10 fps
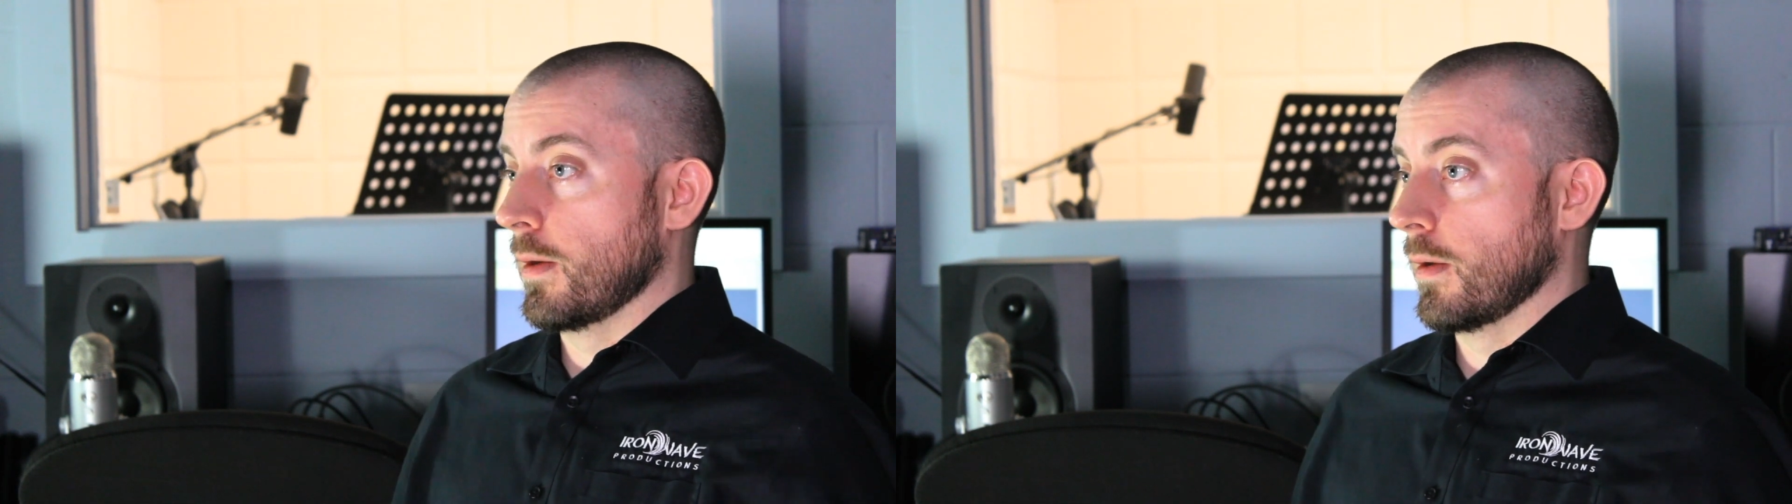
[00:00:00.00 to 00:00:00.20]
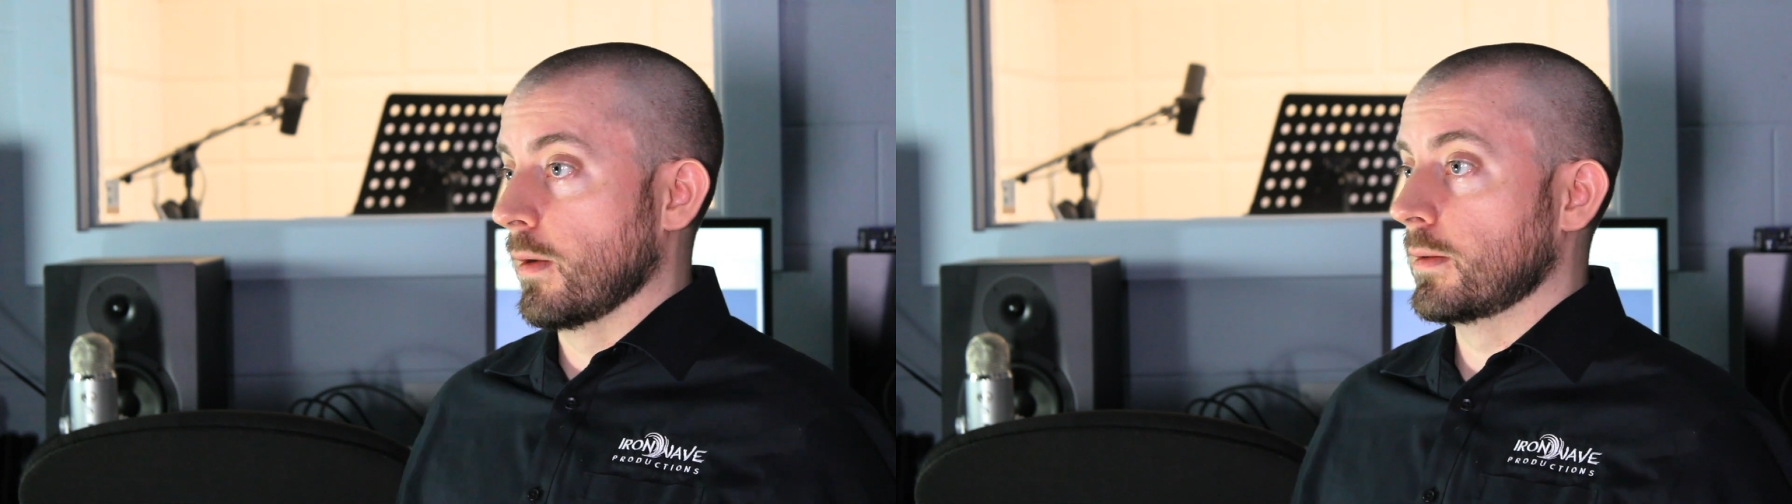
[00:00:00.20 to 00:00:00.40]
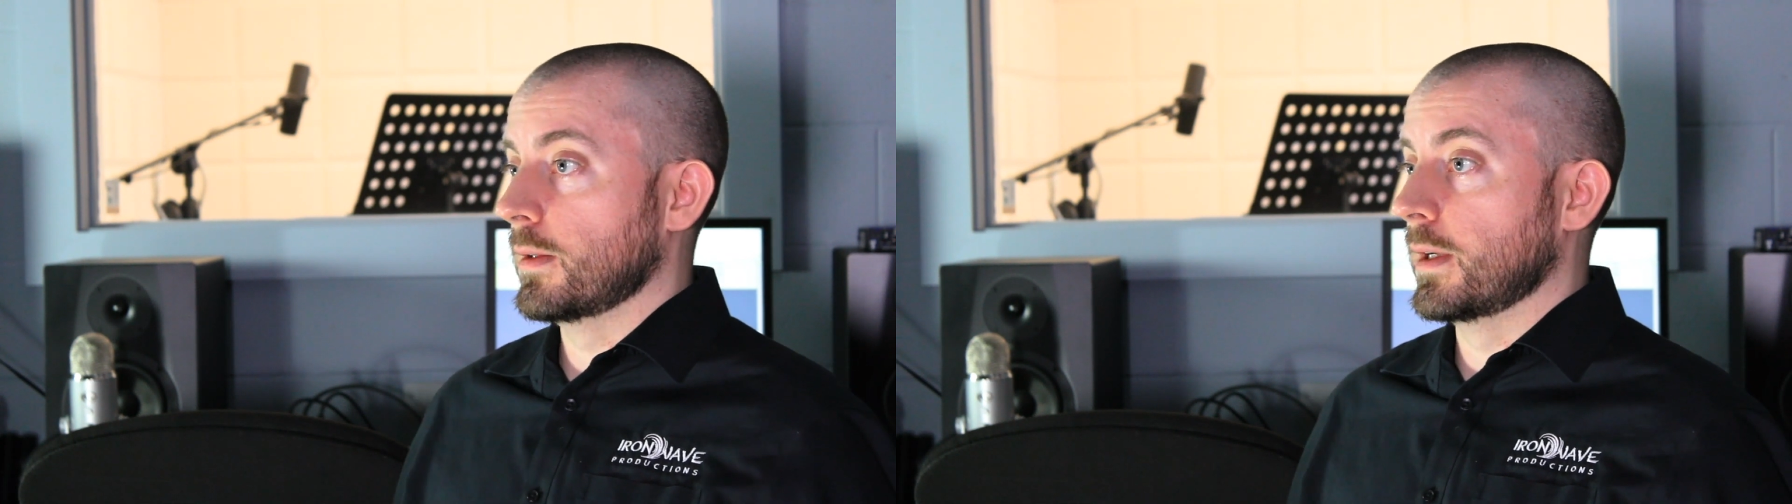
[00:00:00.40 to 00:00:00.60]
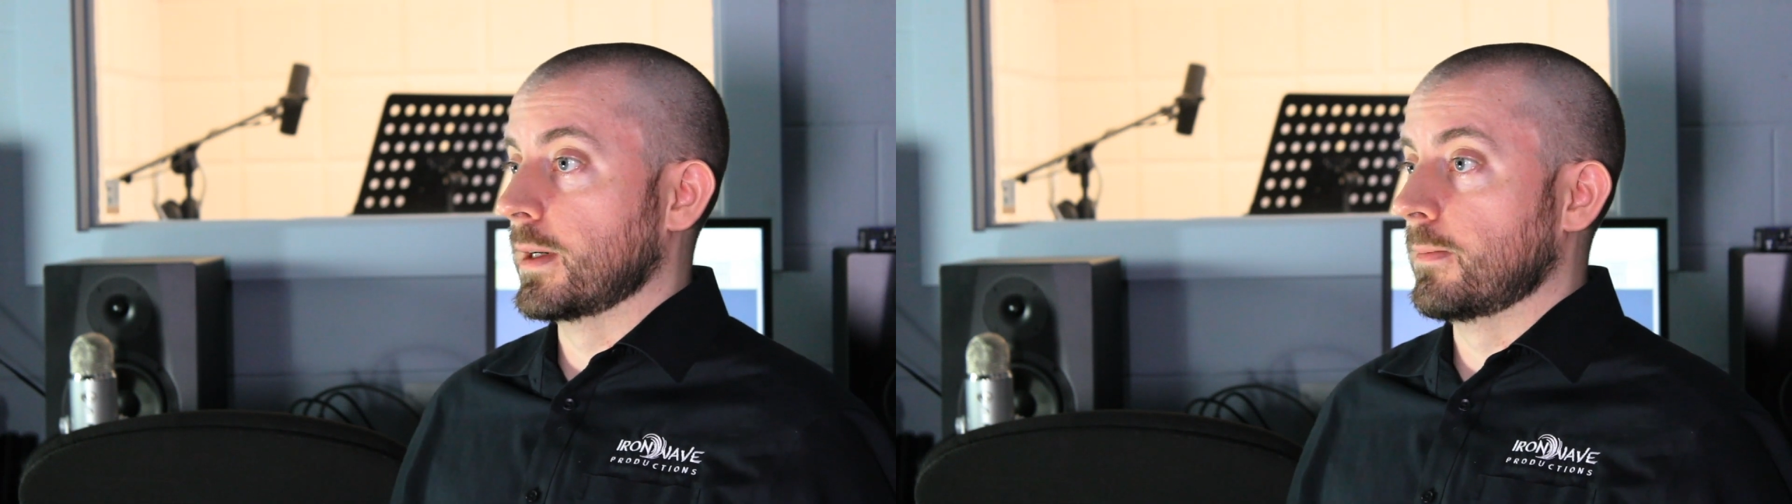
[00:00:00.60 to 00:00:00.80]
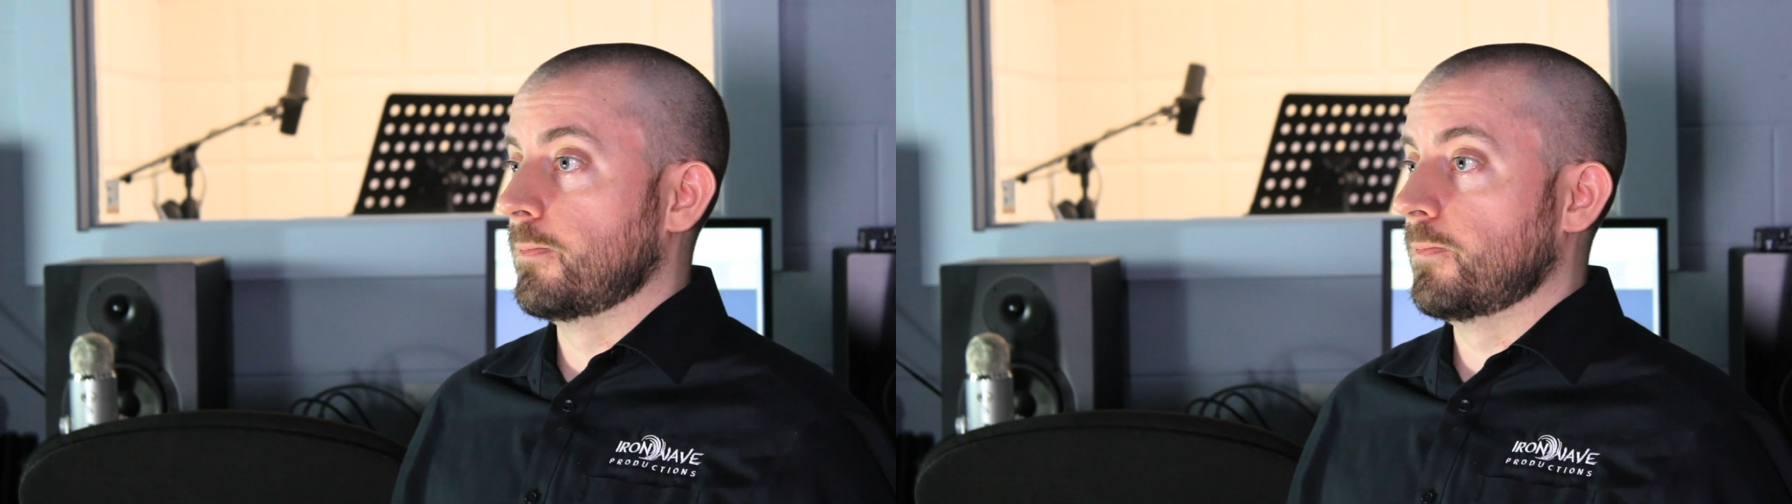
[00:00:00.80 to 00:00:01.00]

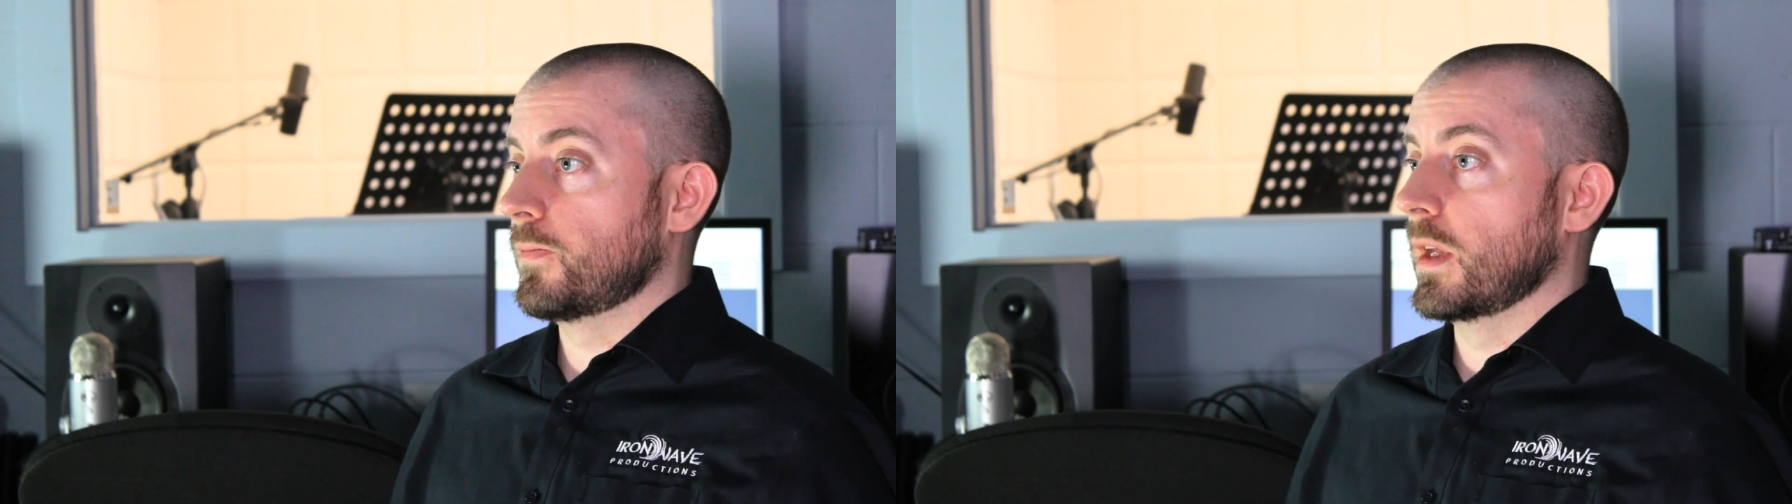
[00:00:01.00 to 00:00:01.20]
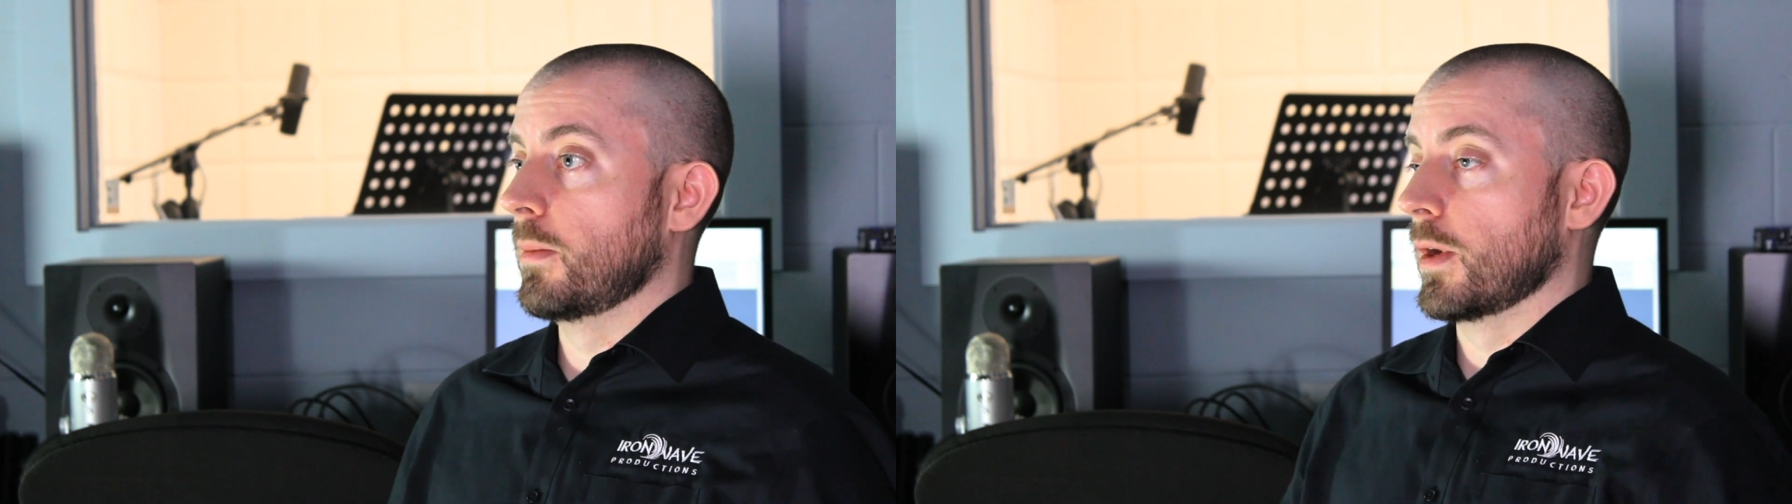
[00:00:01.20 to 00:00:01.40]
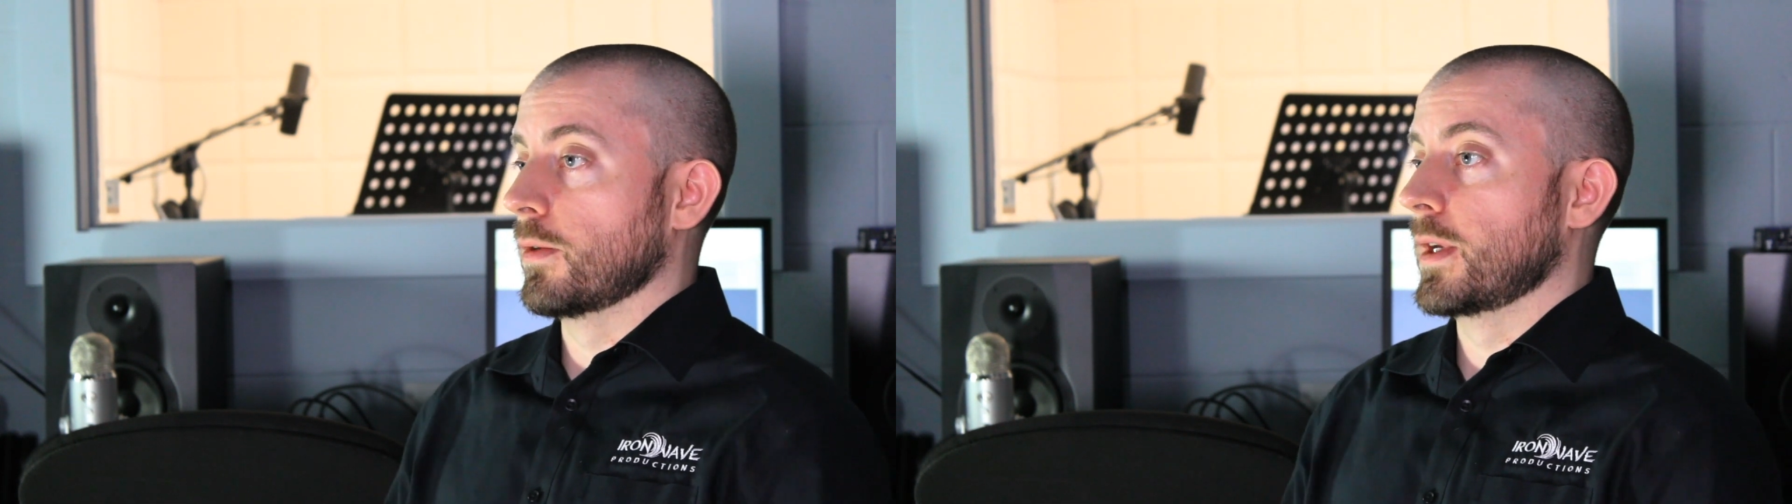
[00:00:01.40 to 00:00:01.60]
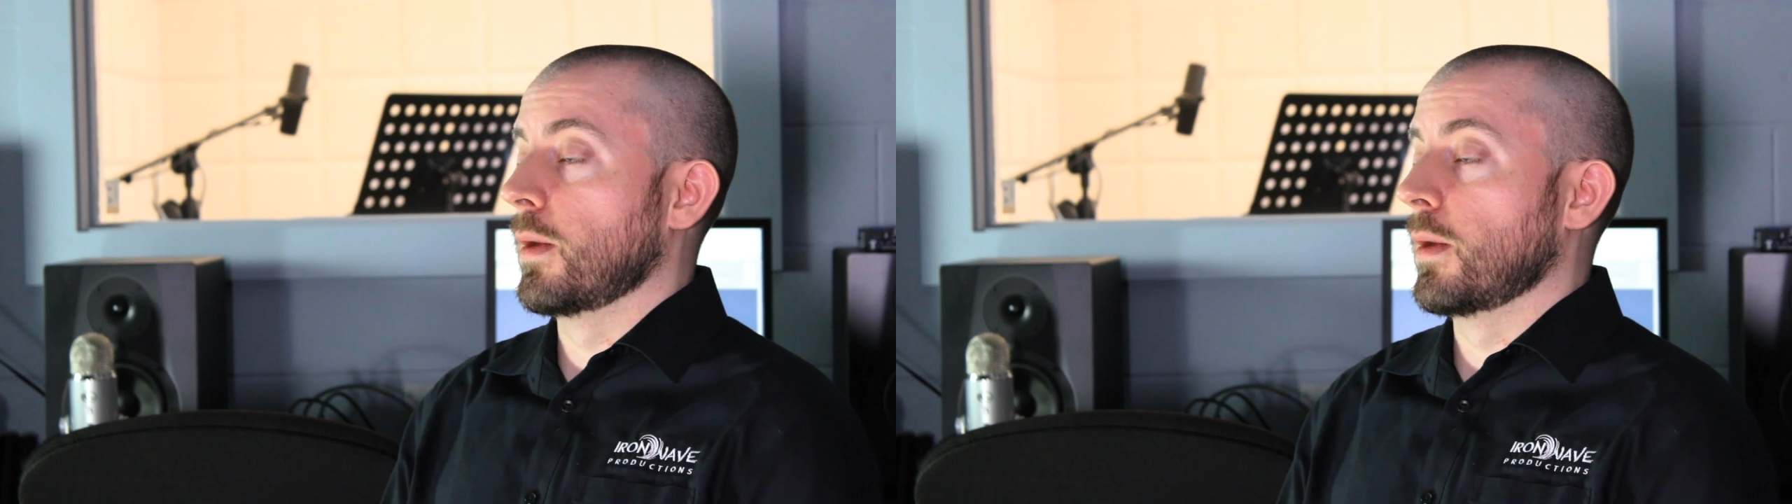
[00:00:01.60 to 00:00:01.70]
bigger